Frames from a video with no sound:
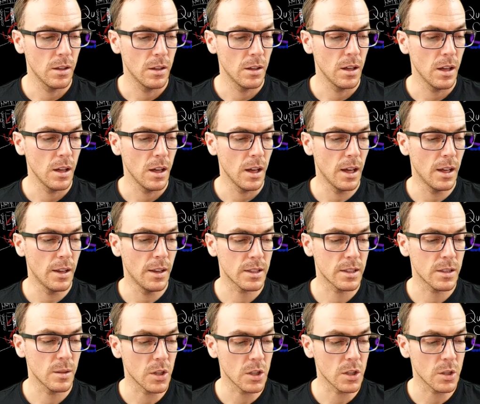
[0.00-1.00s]
And that's a
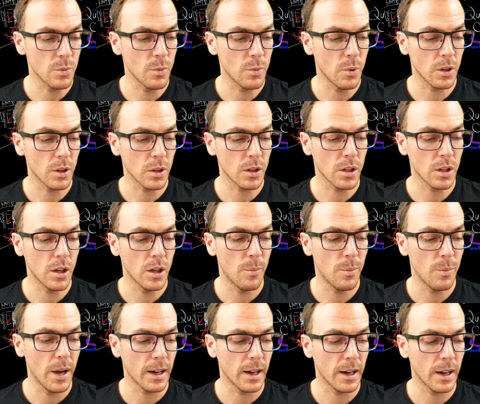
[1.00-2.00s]
much more compact
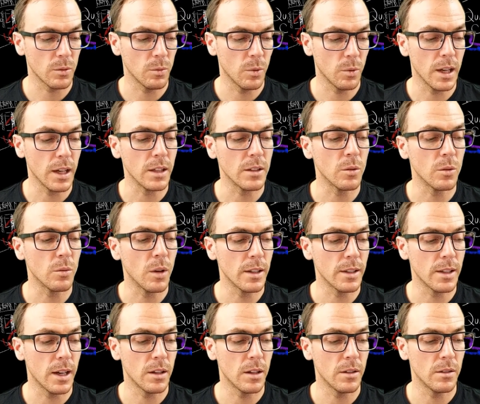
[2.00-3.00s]
way to write
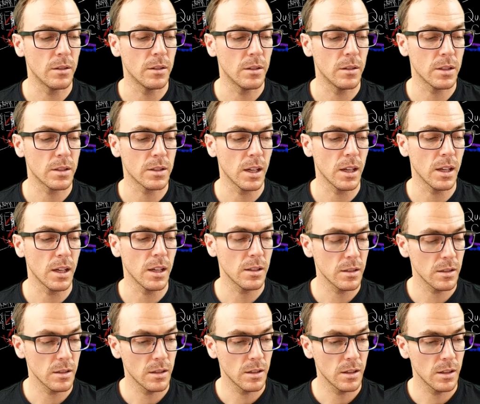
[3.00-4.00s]
down a state.
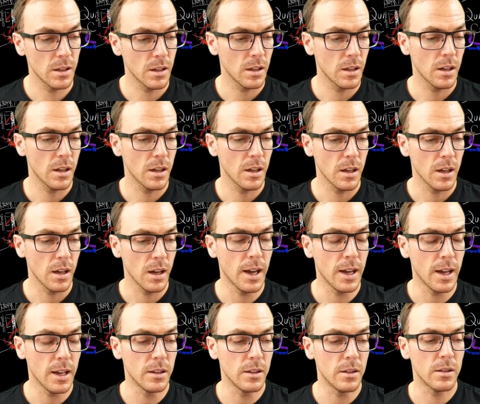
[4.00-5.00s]

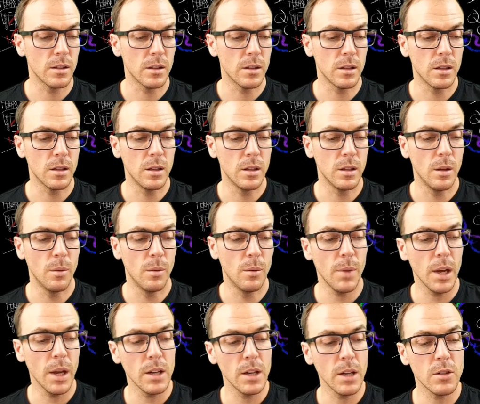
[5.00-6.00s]
And the
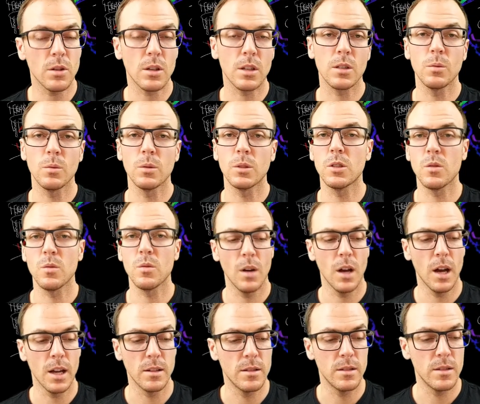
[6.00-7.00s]
matrix, which I
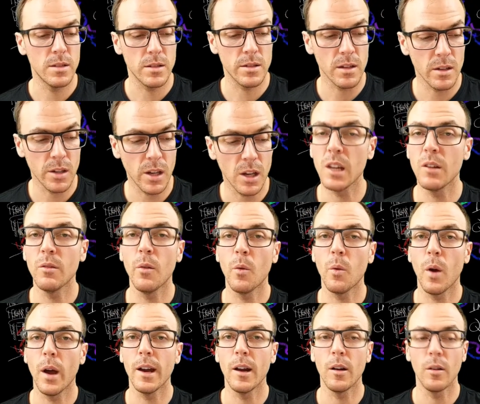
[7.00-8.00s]
didn't even
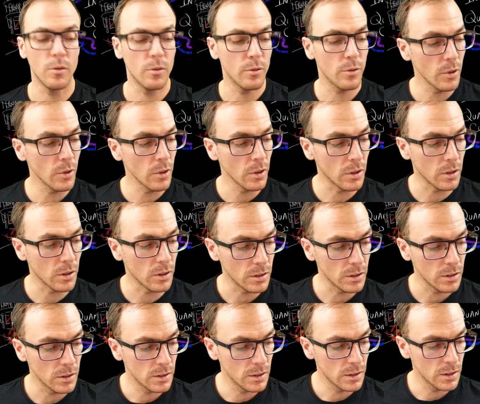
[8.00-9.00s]
write out in full,
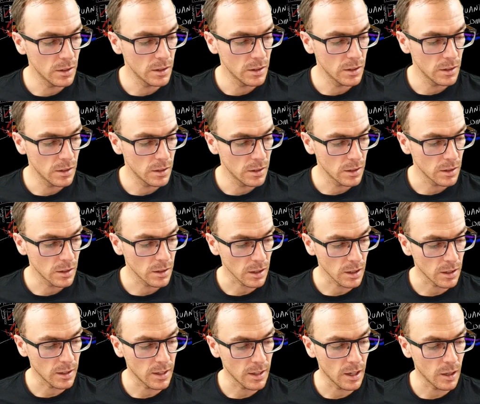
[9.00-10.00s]

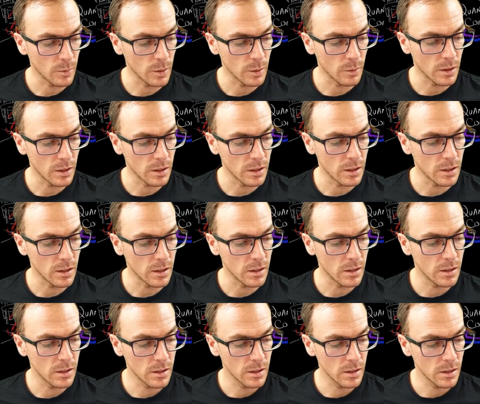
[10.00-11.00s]
can now be written
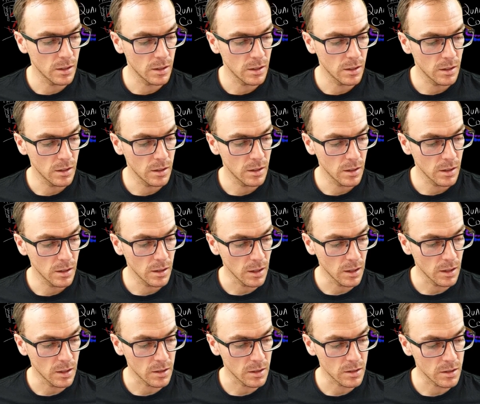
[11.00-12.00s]
in a
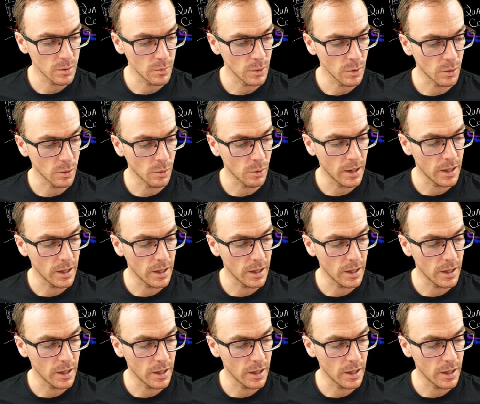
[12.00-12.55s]
similar way.